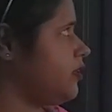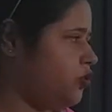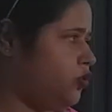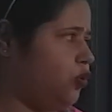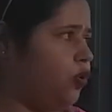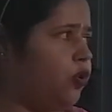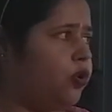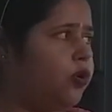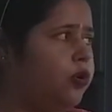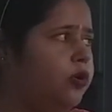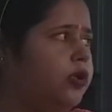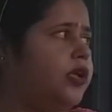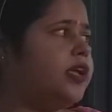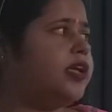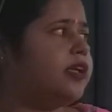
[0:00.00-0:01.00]

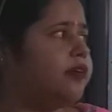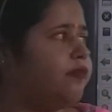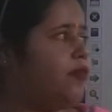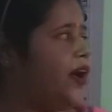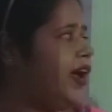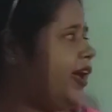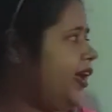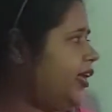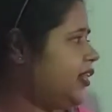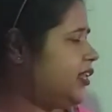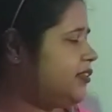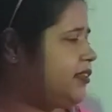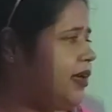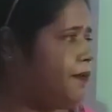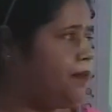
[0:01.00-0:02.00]
So why the
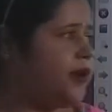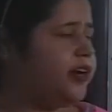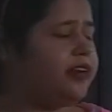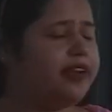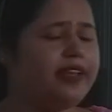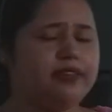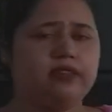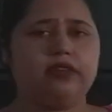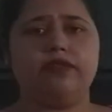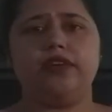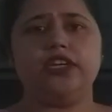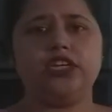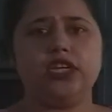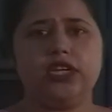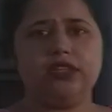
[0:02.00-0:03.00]
separate
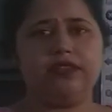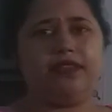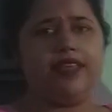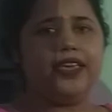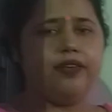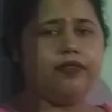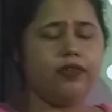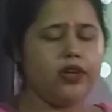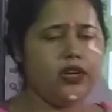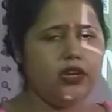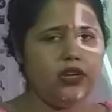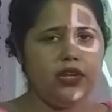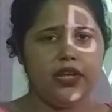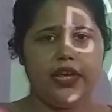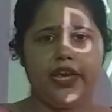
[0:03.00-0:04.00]
reservation is given
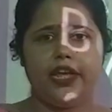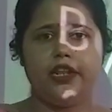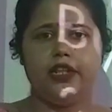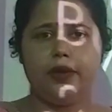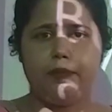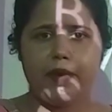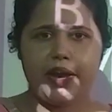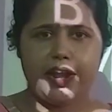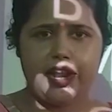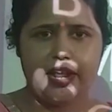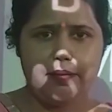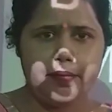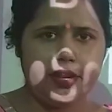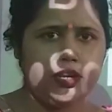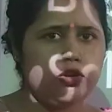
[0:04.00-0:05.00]
in the
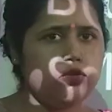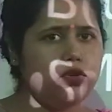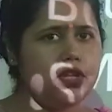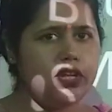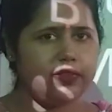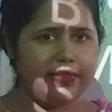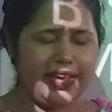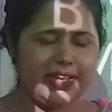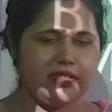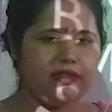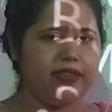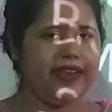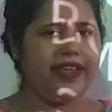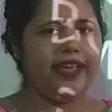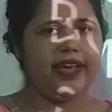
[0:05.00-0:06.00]
parliament to these S3,